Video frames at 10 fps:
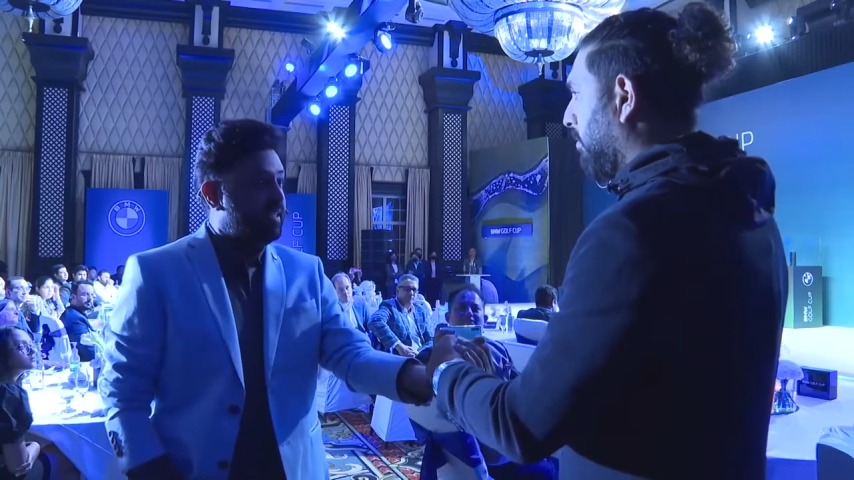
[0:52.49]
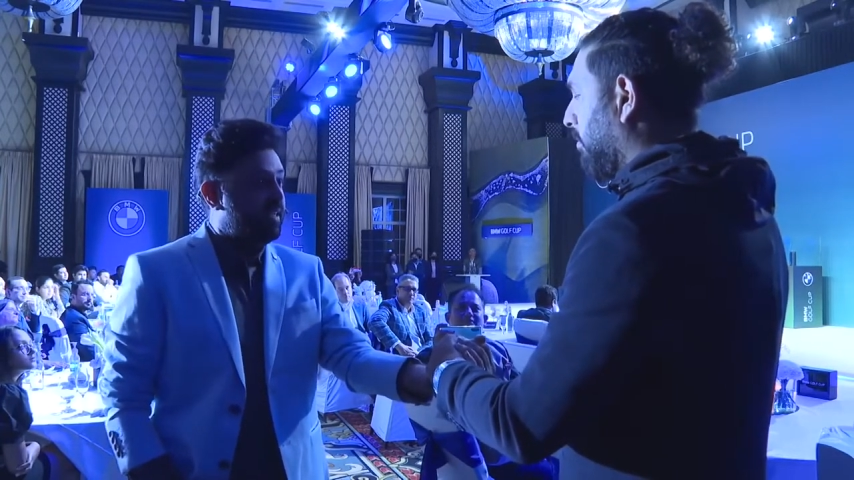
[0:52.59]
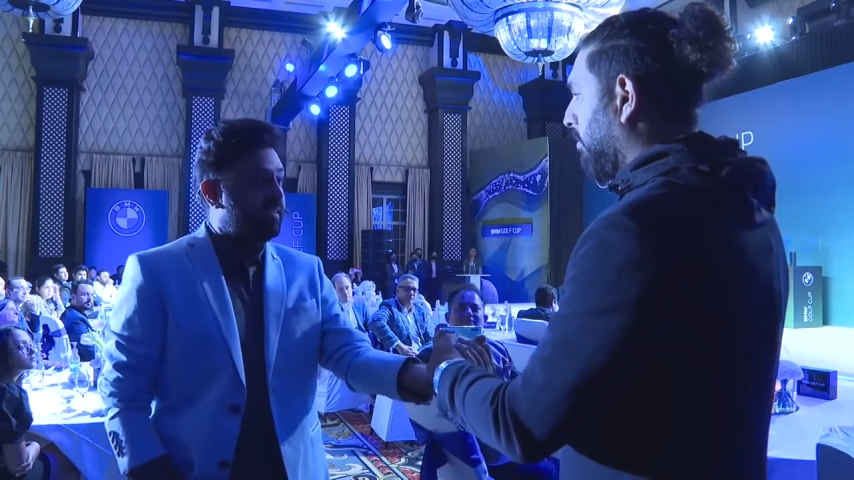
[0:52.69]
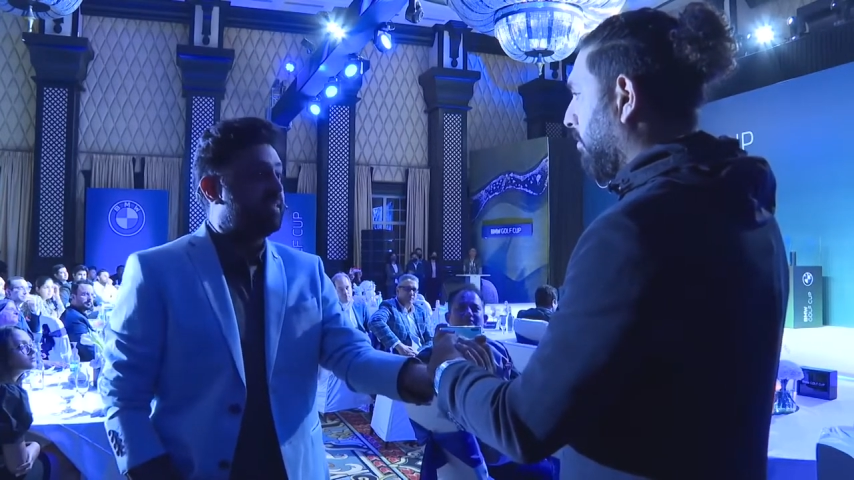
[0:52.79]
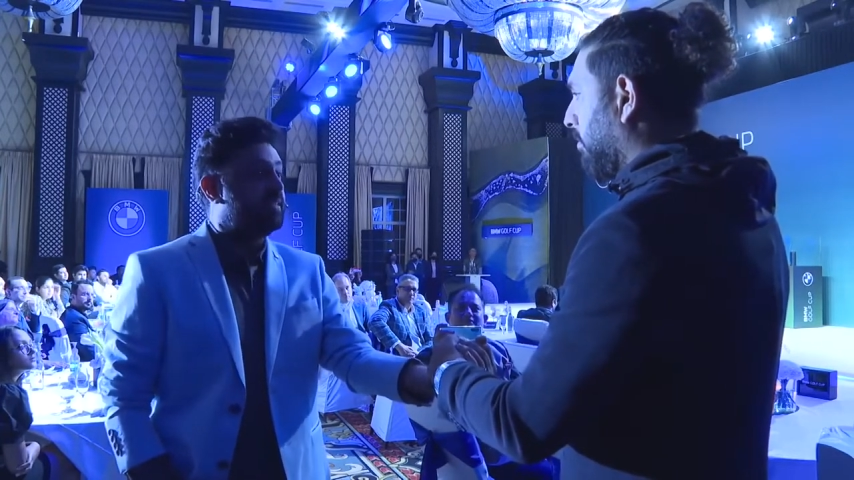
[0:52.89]

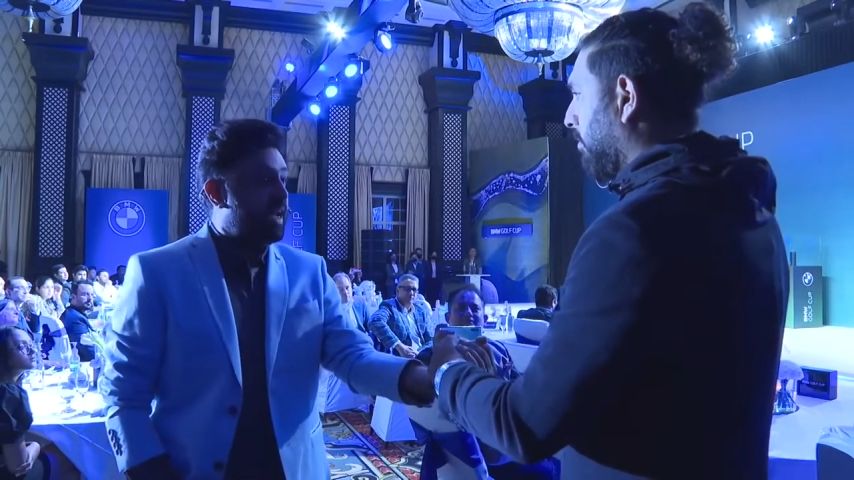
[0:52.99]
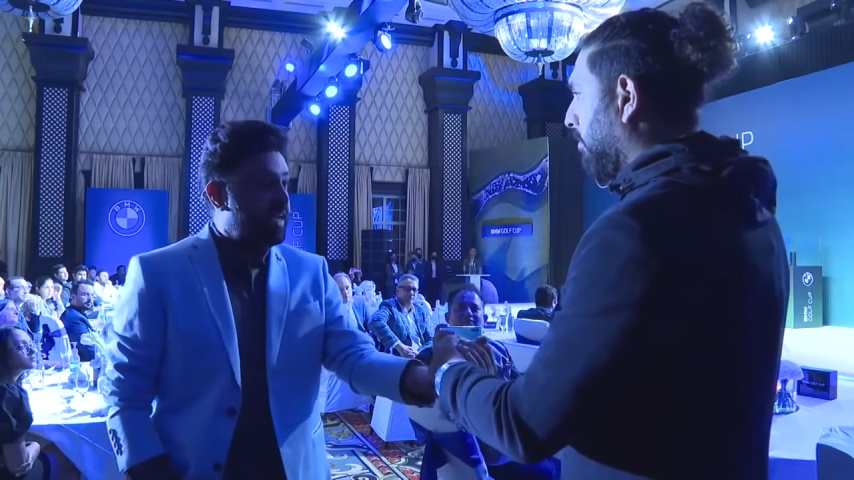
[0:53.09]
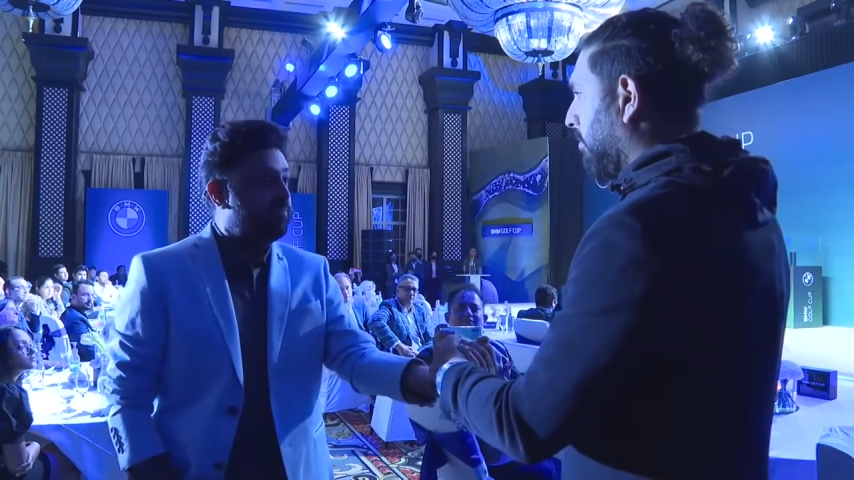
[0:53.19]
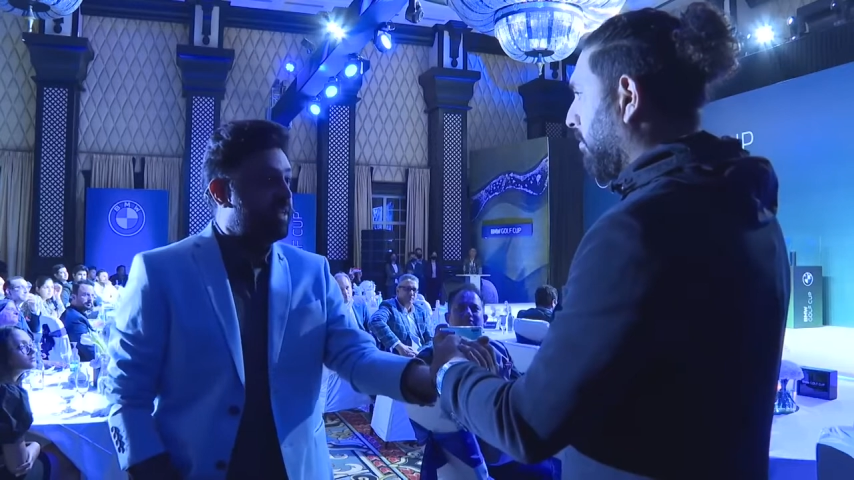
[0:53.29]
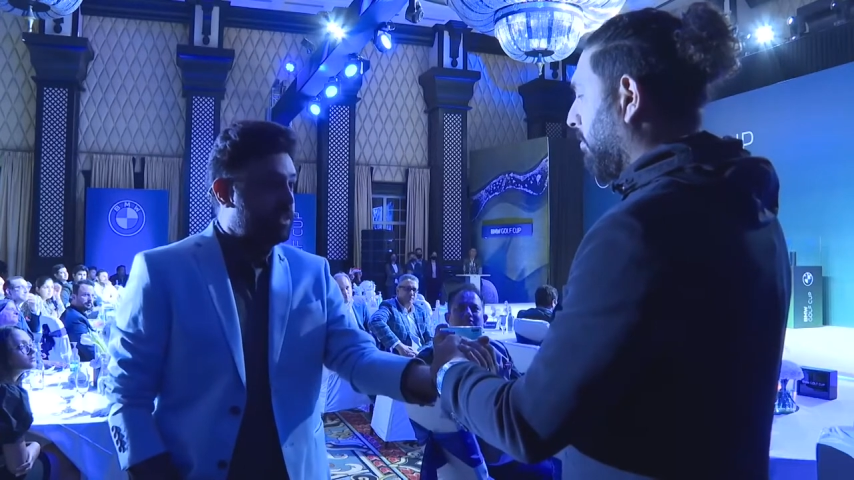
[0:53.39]
is the
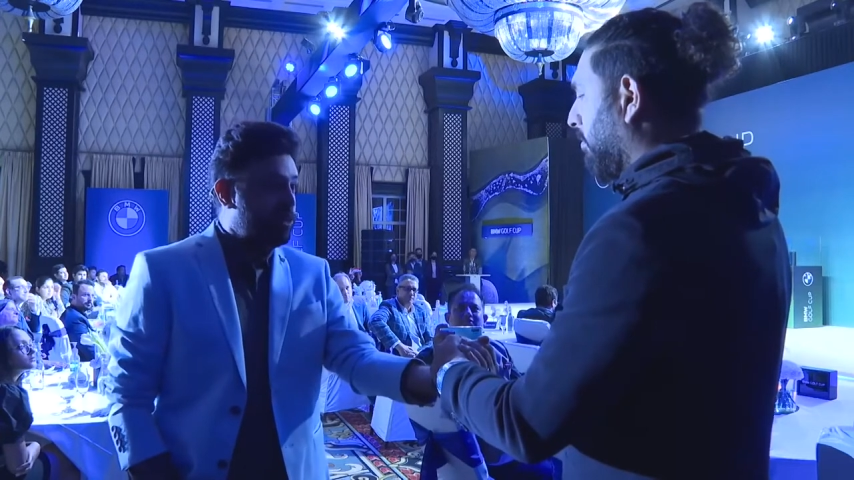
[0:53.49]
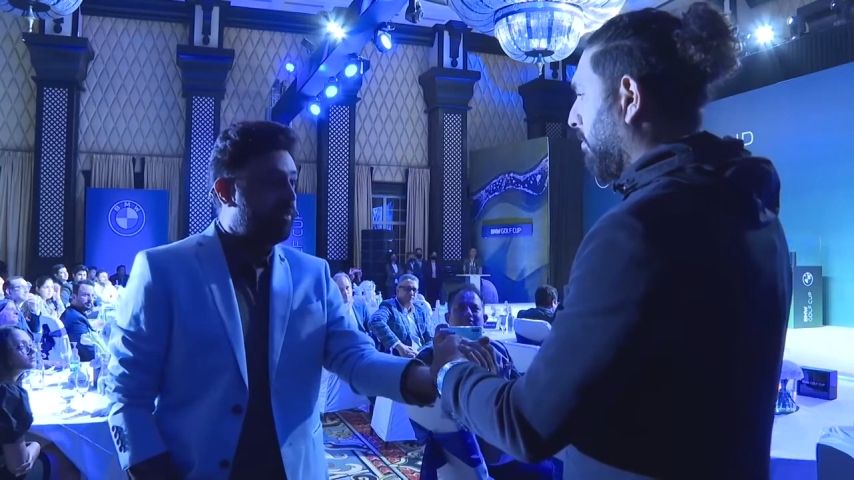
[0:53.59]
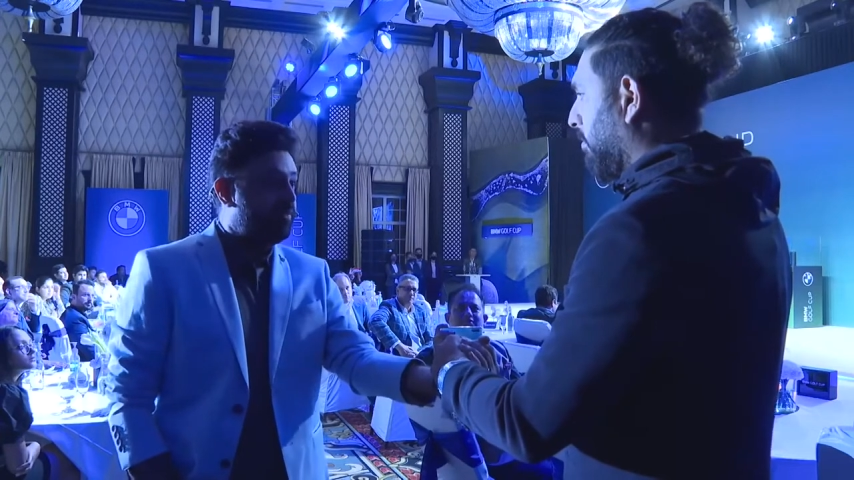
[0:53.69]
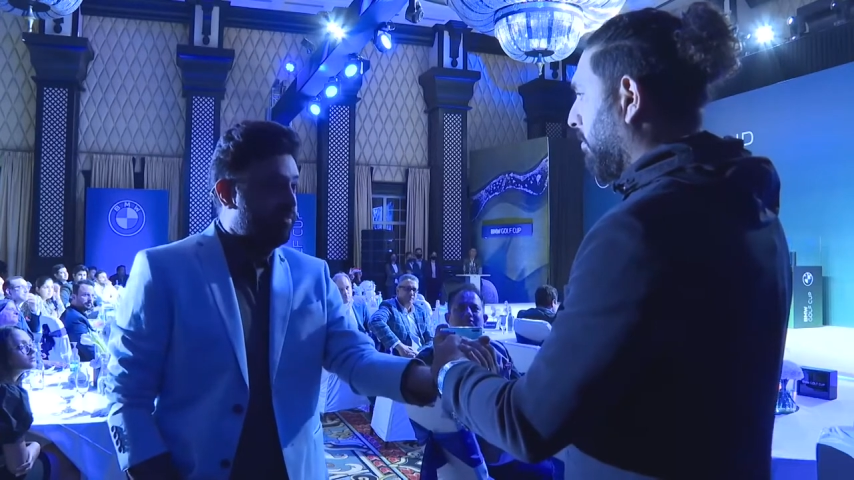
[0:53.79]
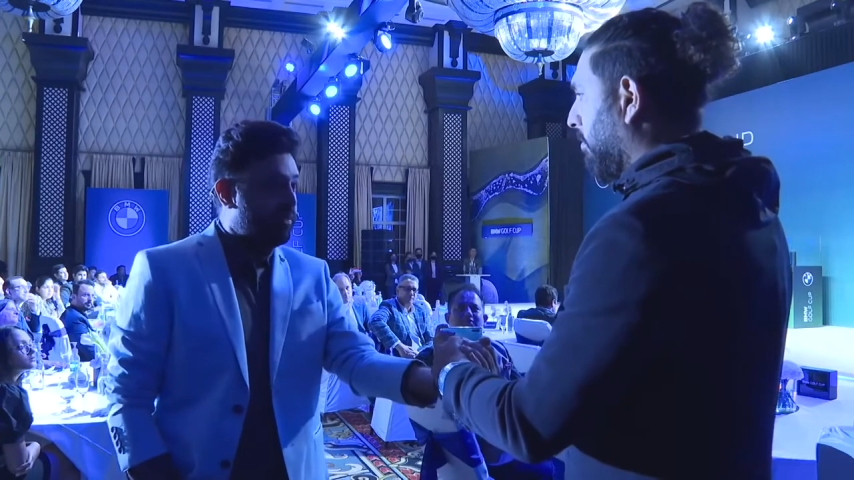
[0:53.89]
time that you
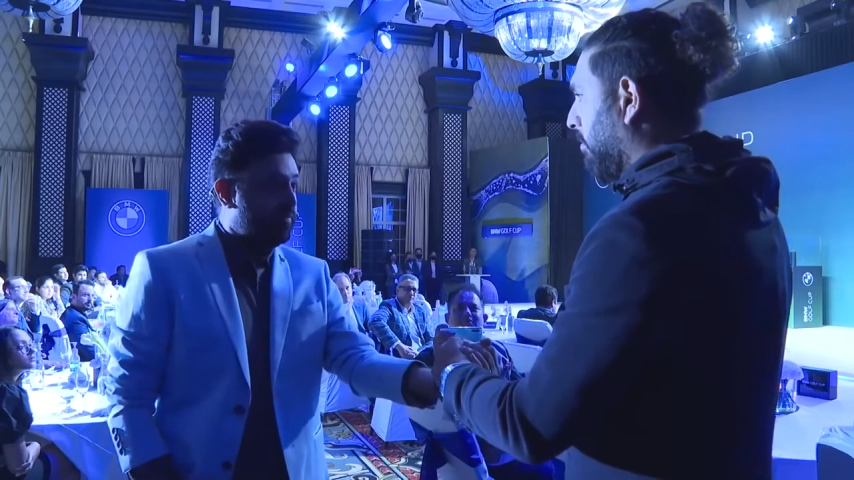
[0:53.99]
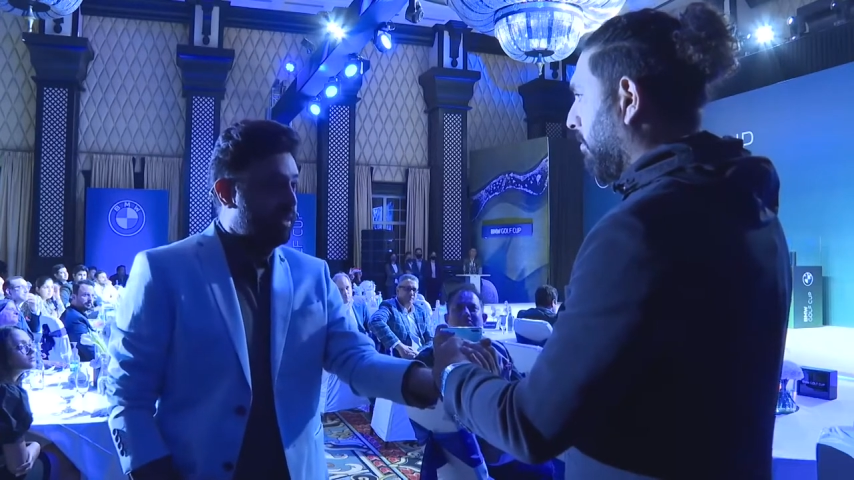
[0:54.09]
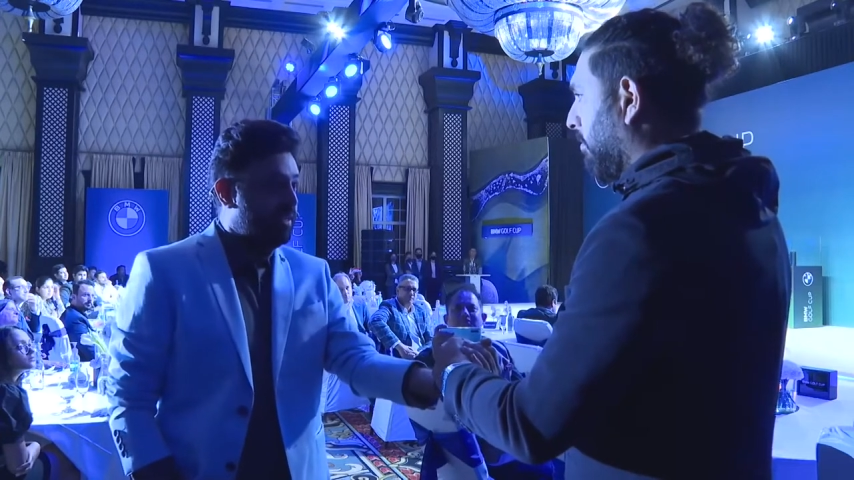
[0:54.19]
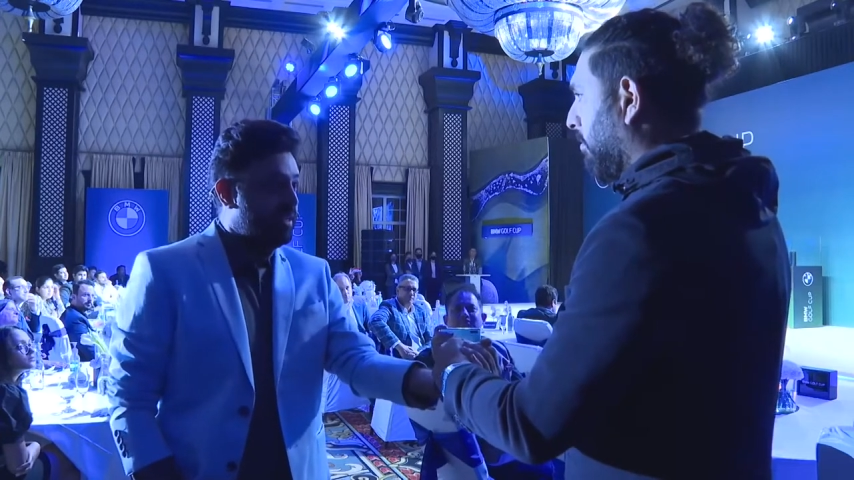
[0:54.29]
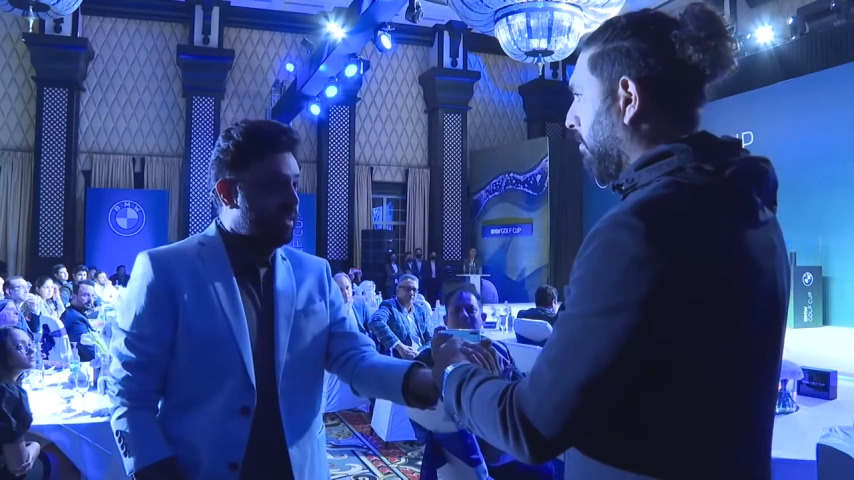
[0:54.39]
have given me